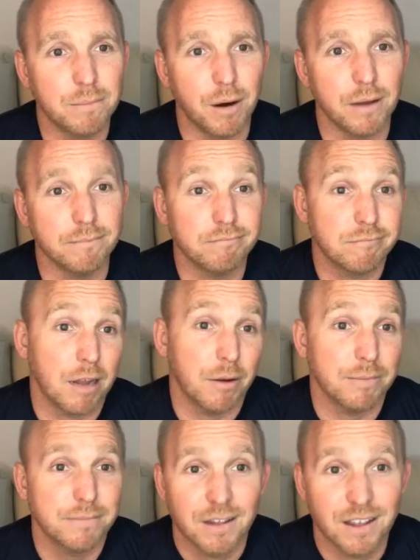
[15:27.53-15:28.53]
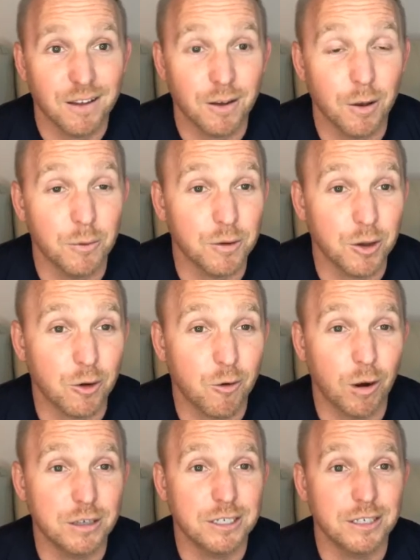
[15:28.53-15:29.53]
But anyway, it was a good
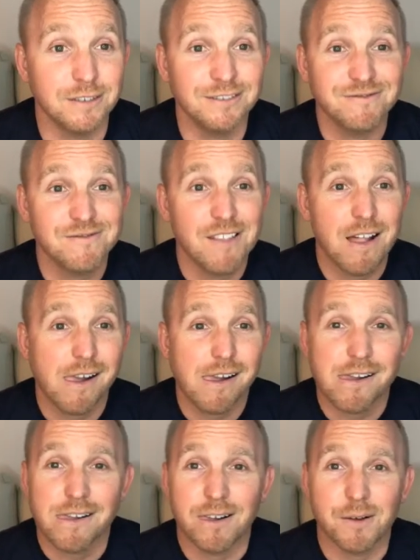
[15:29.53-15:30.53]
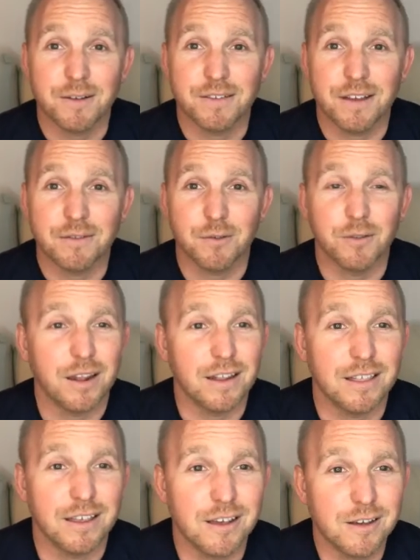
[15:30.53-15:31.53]
question. Let me see if there's
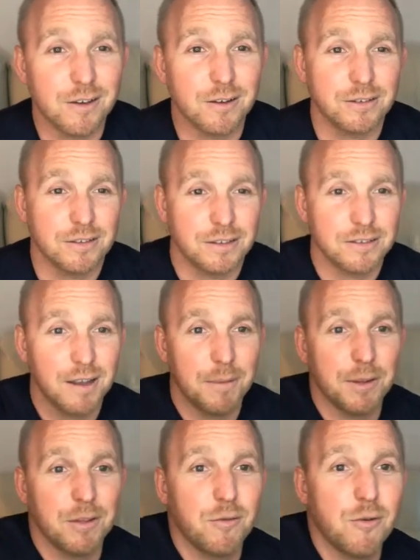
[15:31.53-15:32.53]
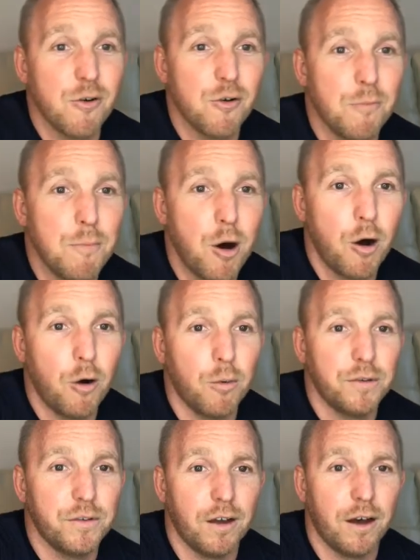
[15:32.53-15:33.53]
anything else that's coming through. Mo,
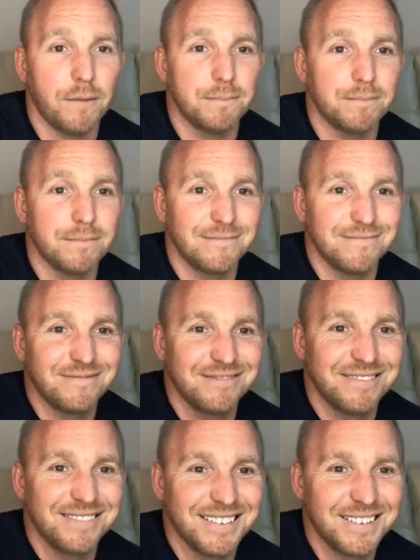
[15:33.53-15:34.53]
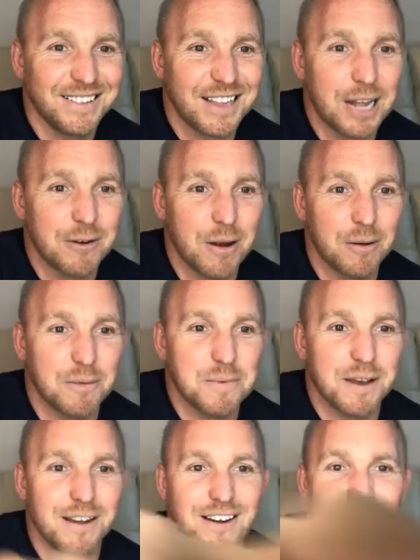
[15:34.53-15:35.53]
what's up? Glad you're able to
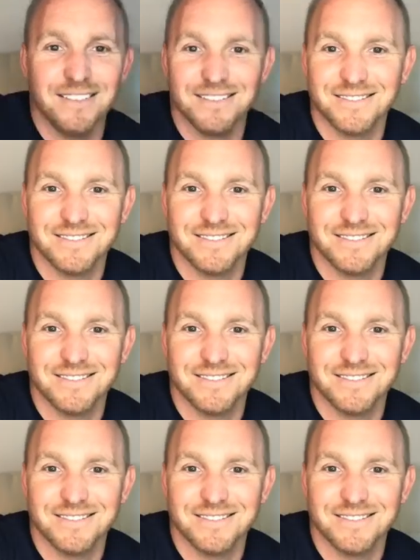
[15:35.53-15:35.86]
be here.